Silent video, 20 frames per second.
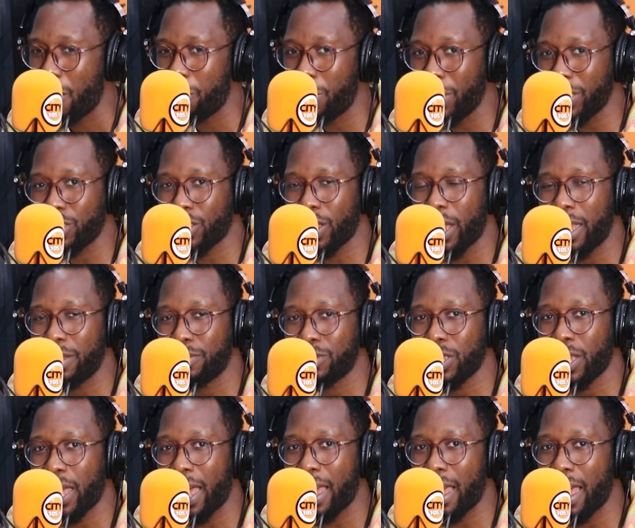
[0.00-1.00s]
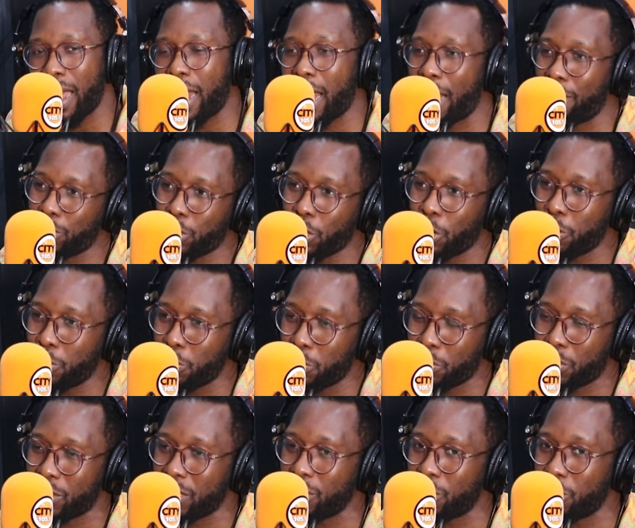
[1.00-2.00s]
But I'm sure
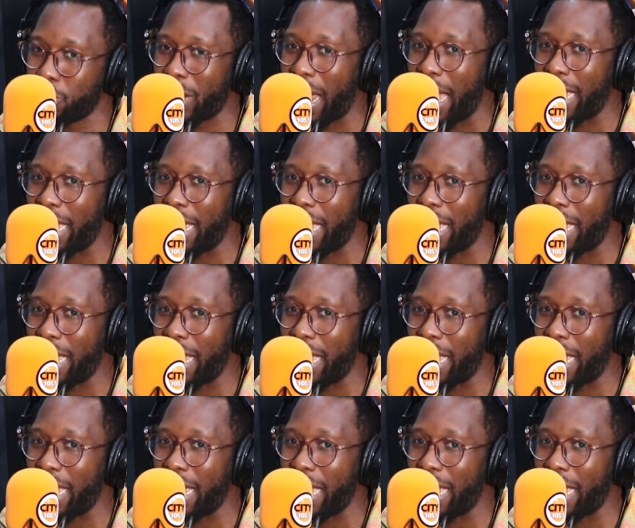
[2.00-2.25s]
you would